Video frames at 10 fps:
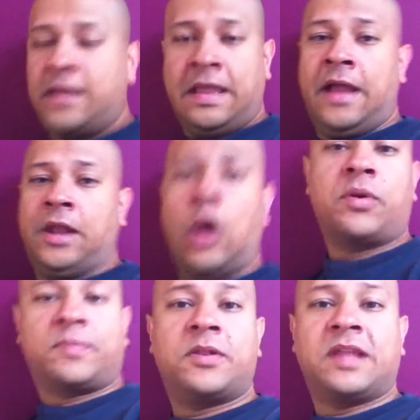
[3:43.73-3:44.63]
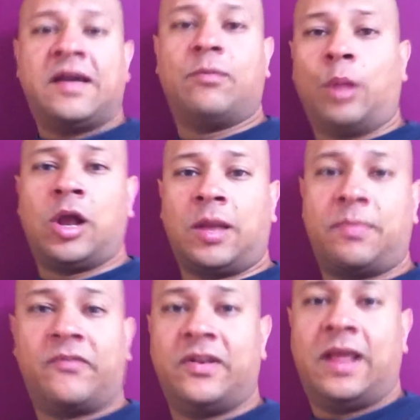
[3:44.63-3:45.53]
yeah, I know we're supposed to have a blog
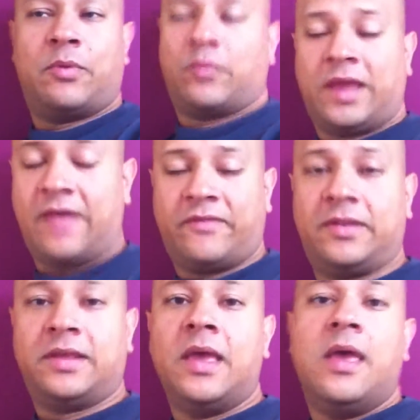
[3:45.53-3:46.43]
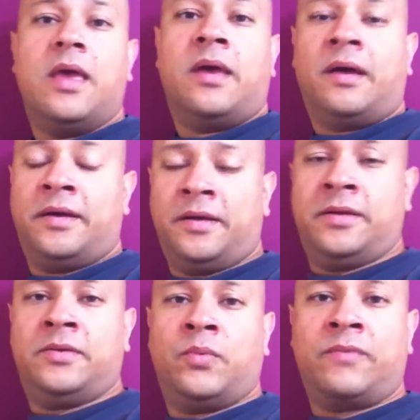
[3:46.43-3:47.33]
up every day, but we haven't.
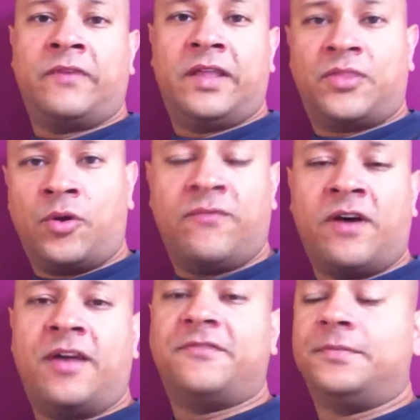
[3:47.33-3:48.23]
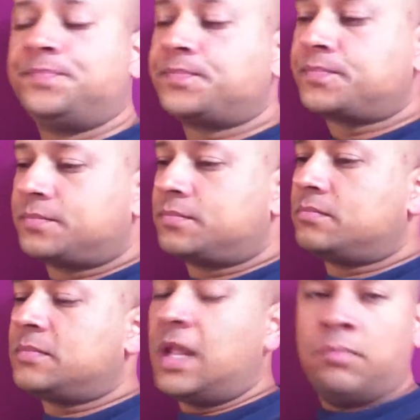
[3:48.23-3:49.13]
We've got 35
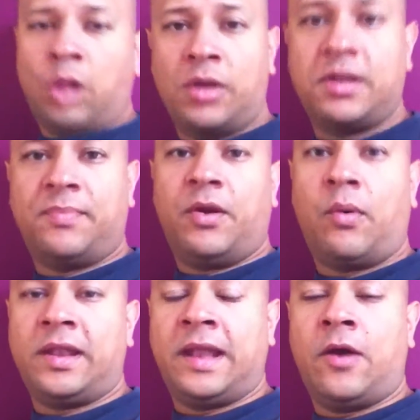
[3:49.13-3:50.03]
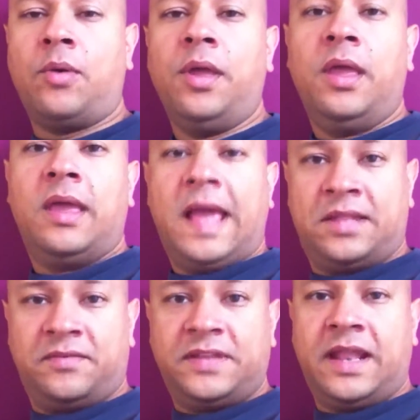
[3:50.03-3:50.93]
blogs up there right now,
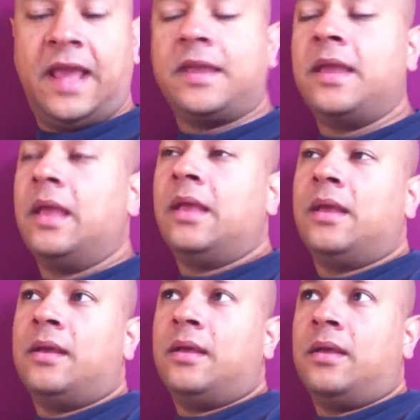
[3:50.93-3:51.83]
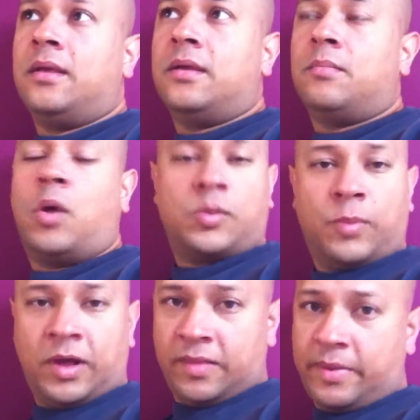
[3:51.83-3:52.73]
as of today.
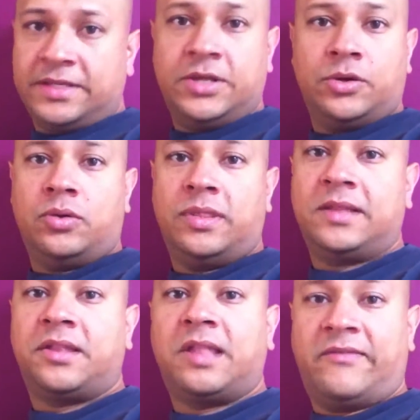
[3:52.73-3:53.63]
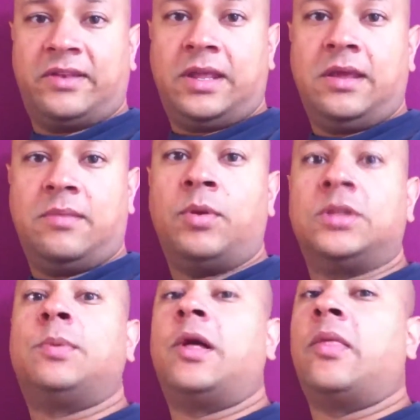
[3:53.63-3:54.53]
Multiply that by 2, that's 70.
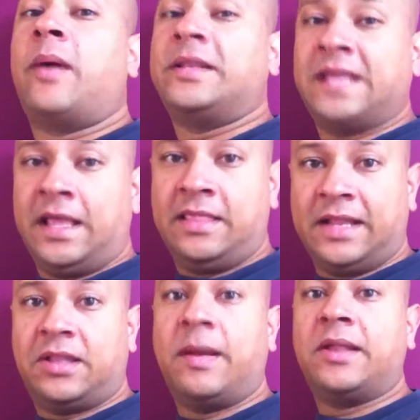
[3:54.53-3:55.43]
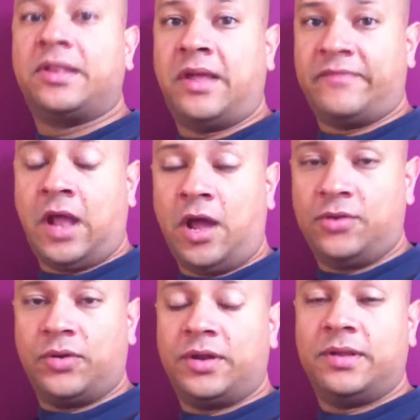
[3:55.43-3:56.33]
Multiply that by 10, that's about
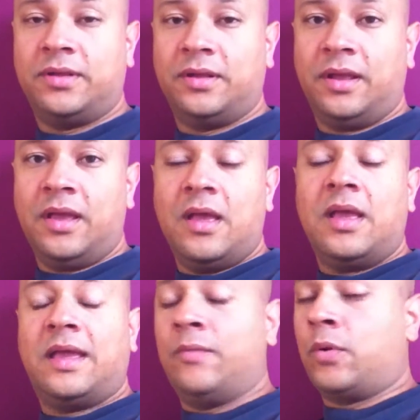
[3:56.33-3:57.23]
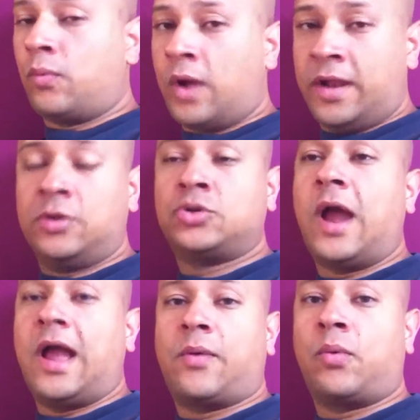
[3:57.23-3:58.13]
700. And we're right on
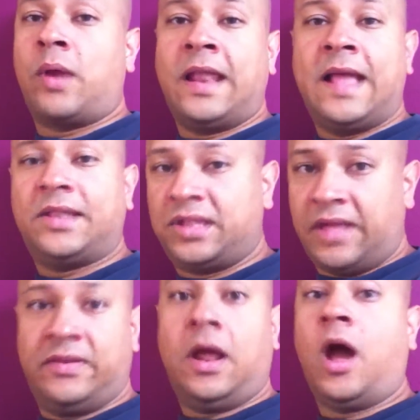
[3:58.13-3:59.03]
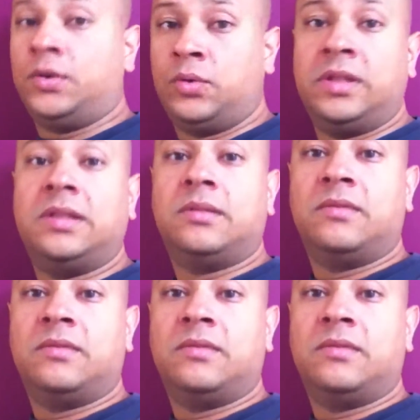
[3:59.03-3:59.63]
track. We're right at 700